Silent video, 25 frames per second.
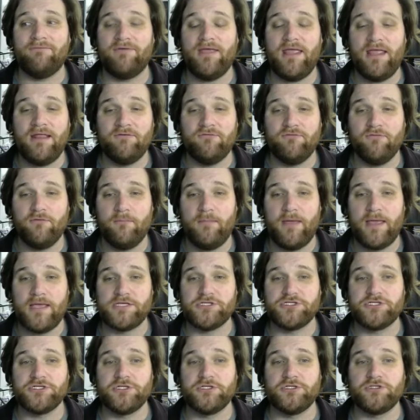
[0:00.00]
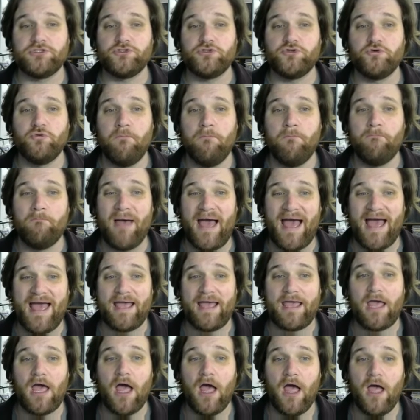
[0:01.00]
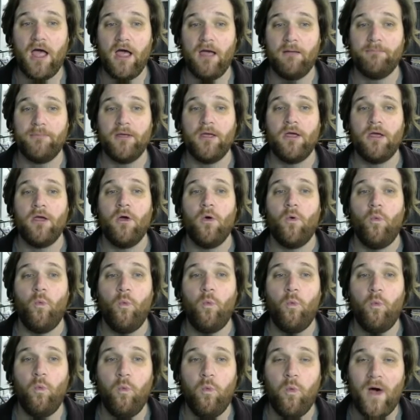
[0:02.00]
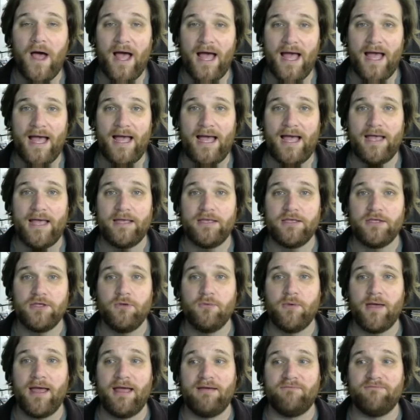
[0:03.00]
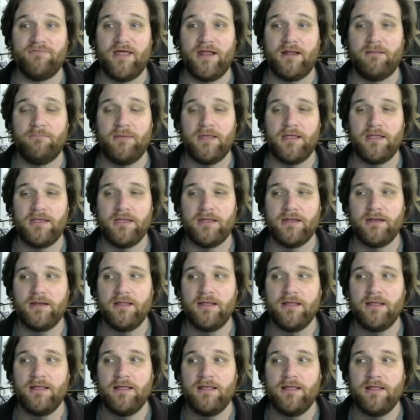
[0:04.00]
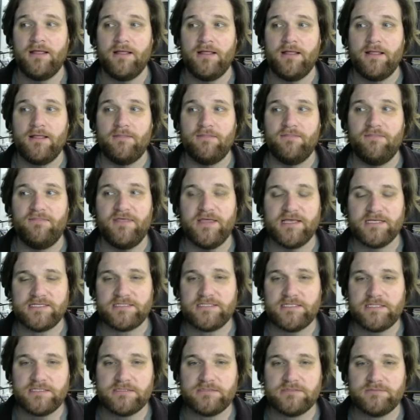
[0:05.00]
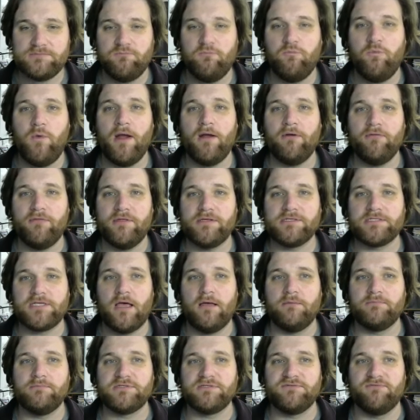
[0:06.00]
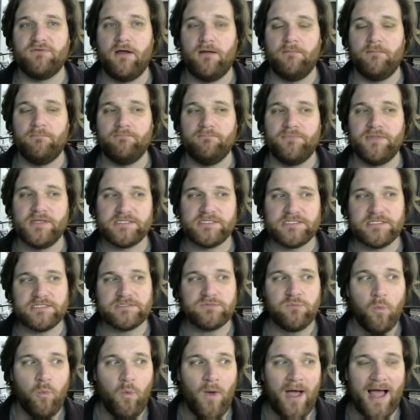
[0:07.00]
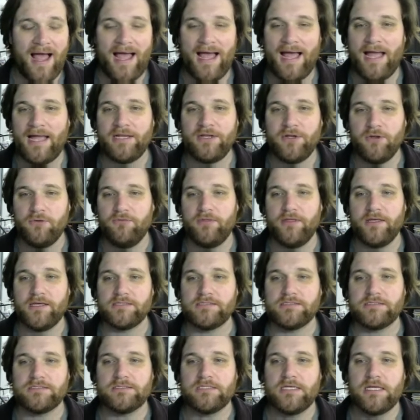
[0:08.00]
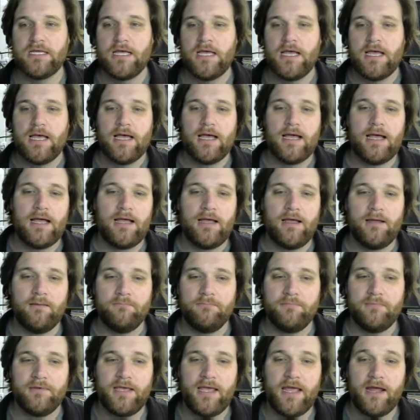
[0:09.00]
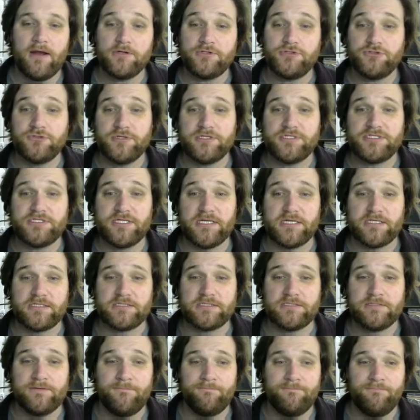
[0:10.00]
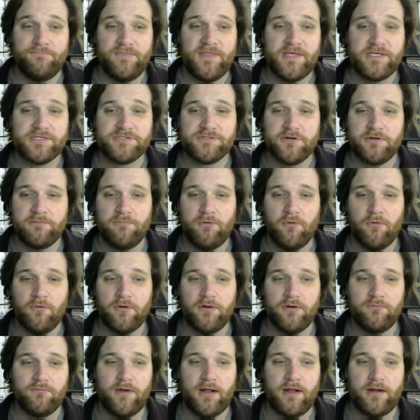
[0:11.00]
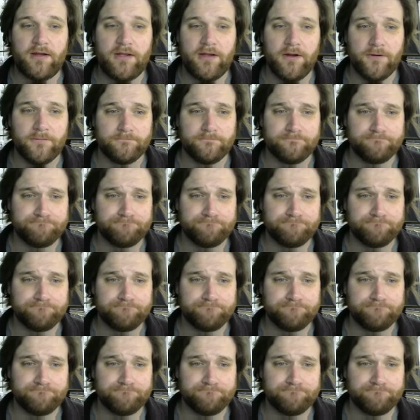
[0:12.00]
information to back up why you have that opinion. This is where this comes from. This is why I do this. Characteristics. These are important right here.